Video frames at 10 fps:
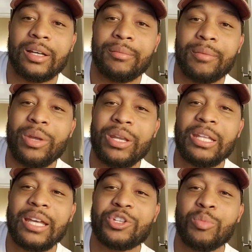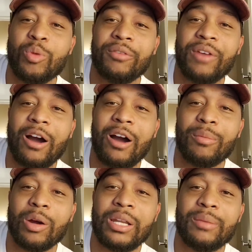But we need to get you more involved,
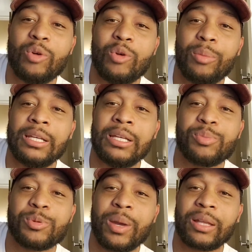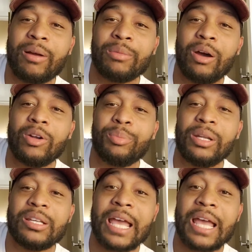bro. We need more police perspective. I'm the only police.